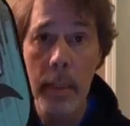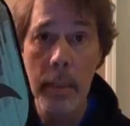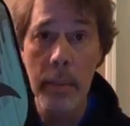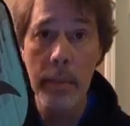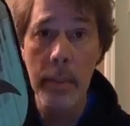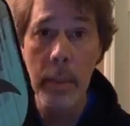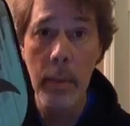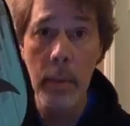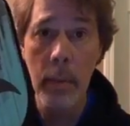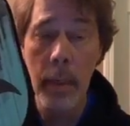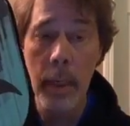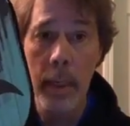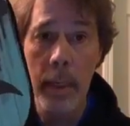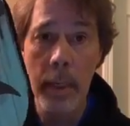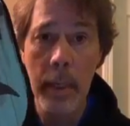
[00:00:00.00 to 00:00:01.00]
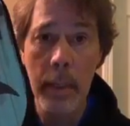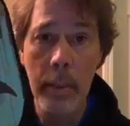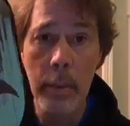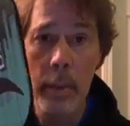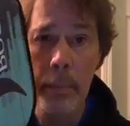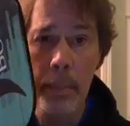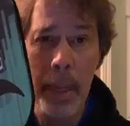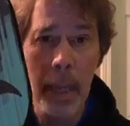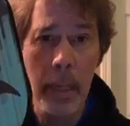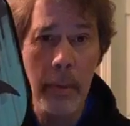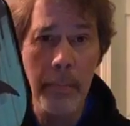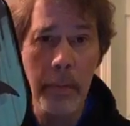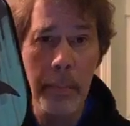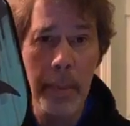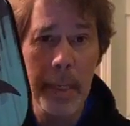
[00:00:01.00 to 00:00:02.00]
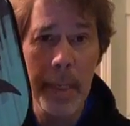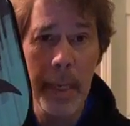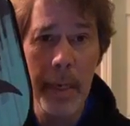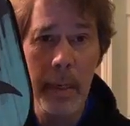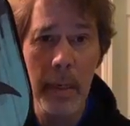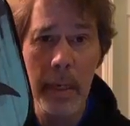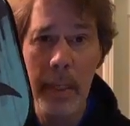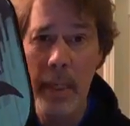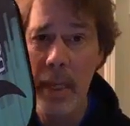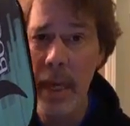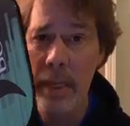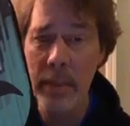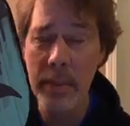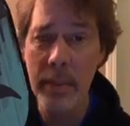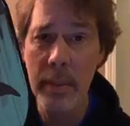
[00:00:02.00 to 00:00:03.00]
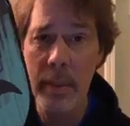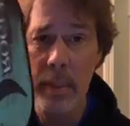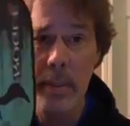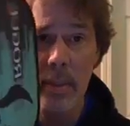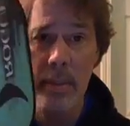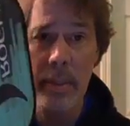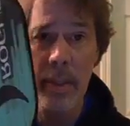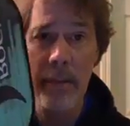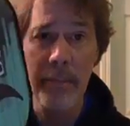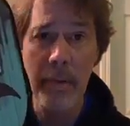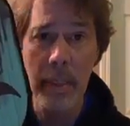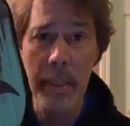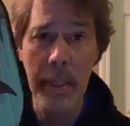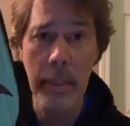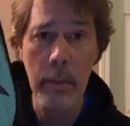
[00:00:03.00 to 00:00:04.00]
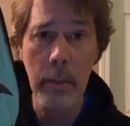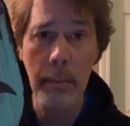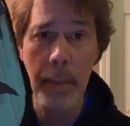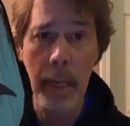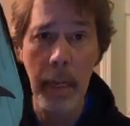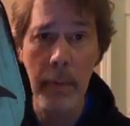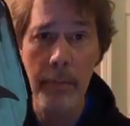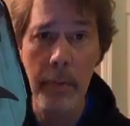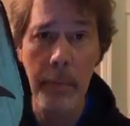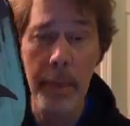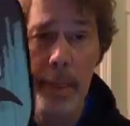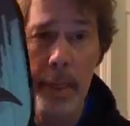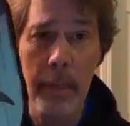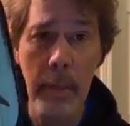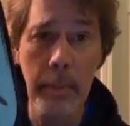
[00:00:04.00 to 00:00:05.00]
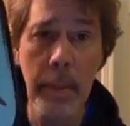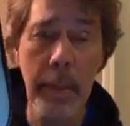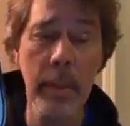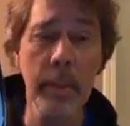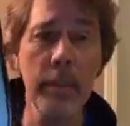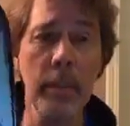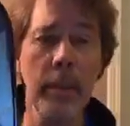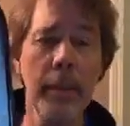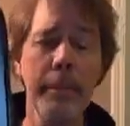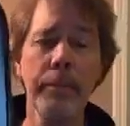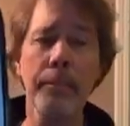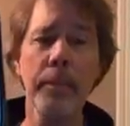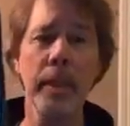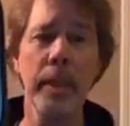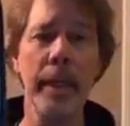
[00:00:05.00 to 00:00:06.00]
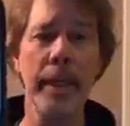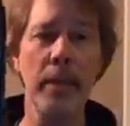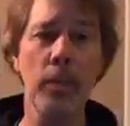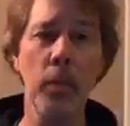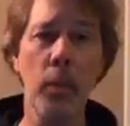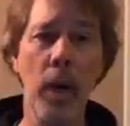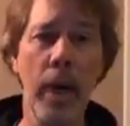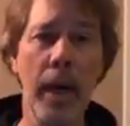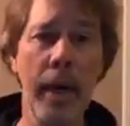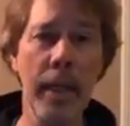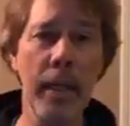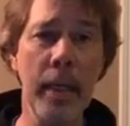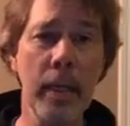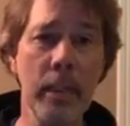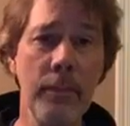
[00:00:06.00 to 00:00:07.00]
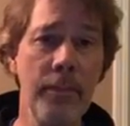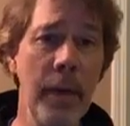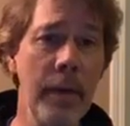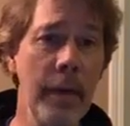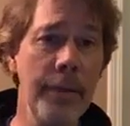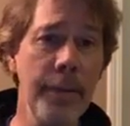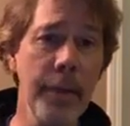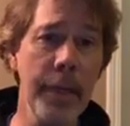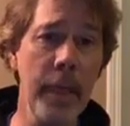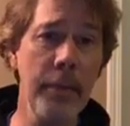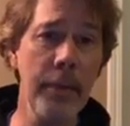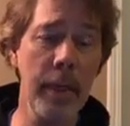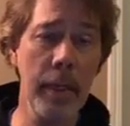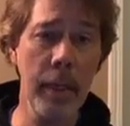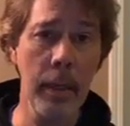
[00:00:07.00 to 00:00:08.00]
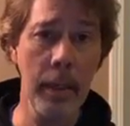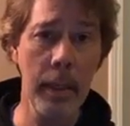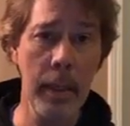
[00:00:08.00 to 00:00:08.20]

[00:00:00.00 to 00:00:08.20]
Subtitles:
So good paddle for beginner. Yes, this is definitely a good paddle for beginner because it's wide, it's very forgiving,